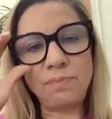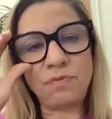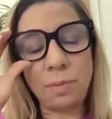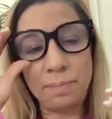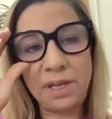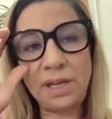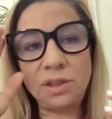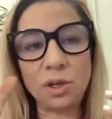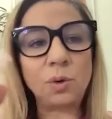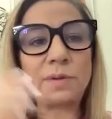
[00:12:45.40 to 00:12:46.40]
For me,
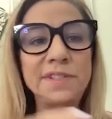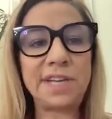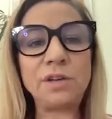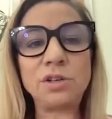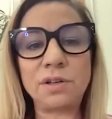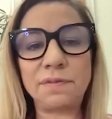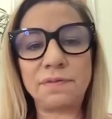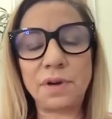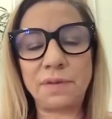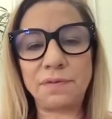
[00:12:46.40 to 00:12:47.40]
the gold standard
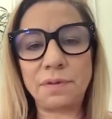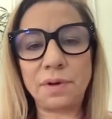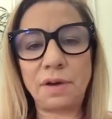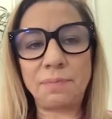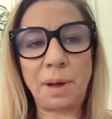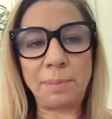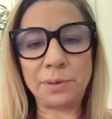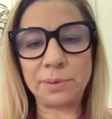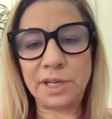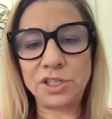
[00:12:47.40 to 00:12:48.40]
of
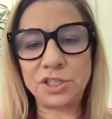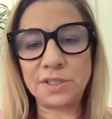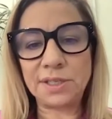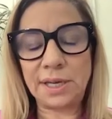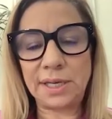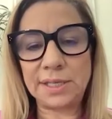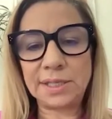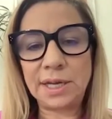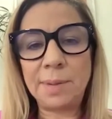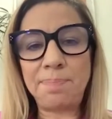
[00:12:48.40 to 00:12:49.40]
public relations is
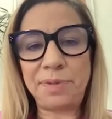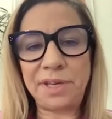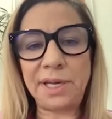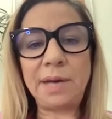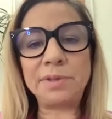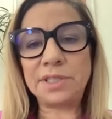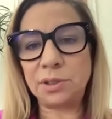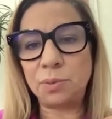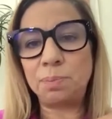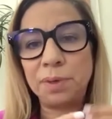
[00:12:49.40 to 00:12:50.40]
being able
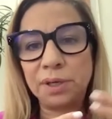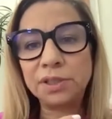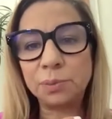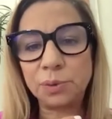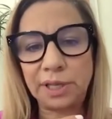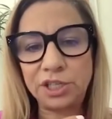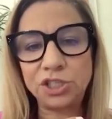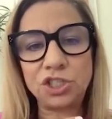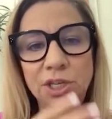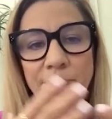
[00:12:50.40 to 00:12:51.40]
to build a
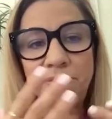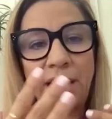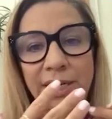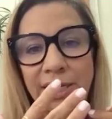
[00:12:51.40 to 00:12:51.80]
relationship that